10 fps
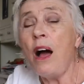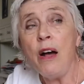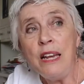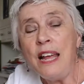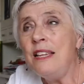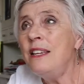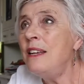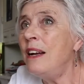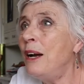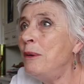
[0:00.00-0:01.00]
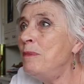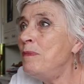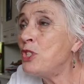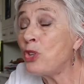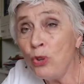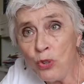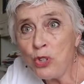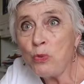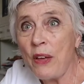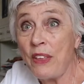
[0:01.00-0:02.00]
And in
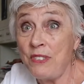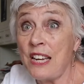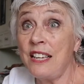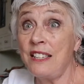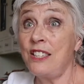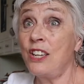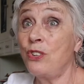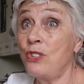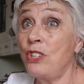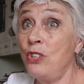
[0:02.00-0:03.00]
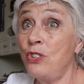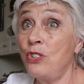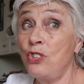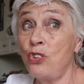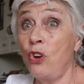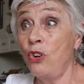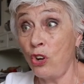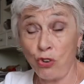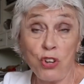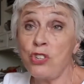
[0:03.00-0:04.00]
schools where they've taken circle solutions on
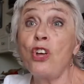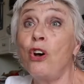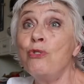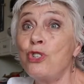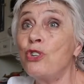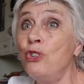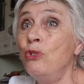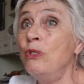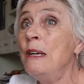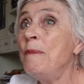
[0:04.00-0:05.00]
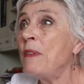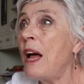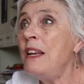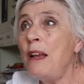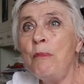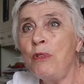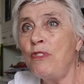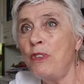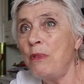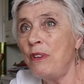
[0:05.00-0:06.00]
across the whole school, a number
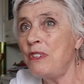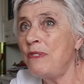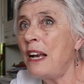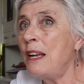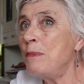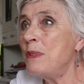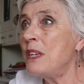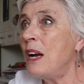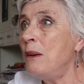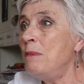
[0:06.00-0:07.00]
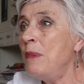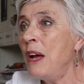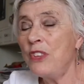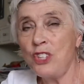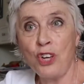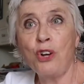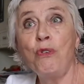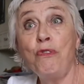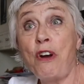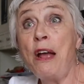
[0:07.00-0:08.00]
of them have developed the
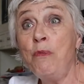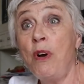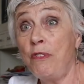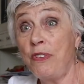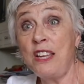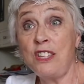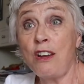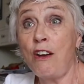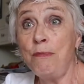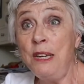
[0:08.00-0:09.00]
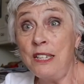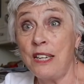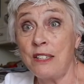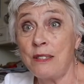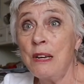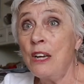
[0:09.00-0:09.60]
circle framework for their staff meetings.